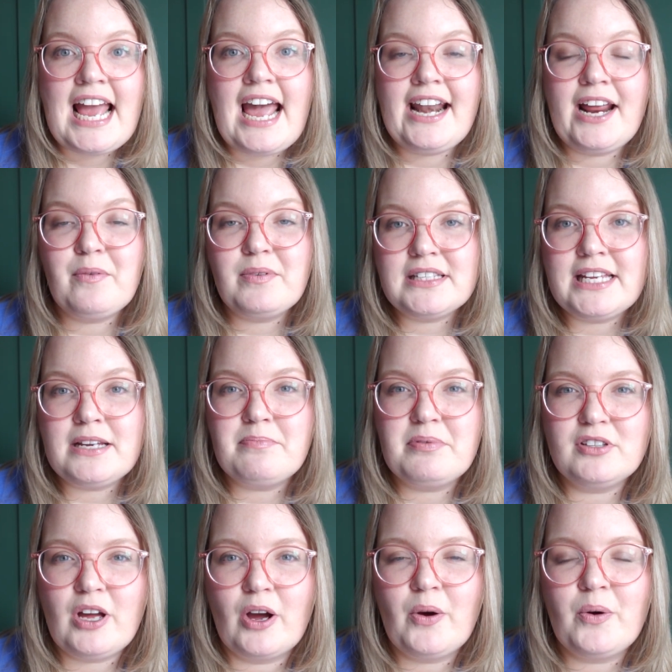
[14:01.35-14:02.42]
And I will link
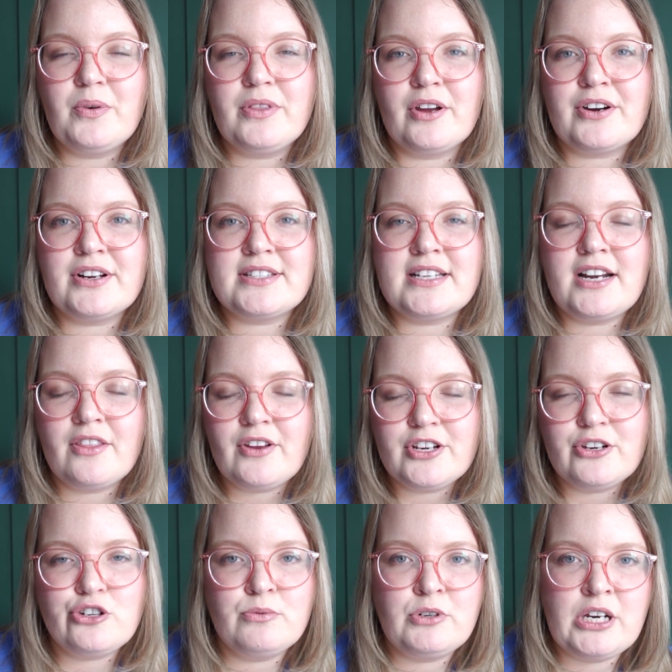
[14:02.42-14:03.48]
below. There is another YouTube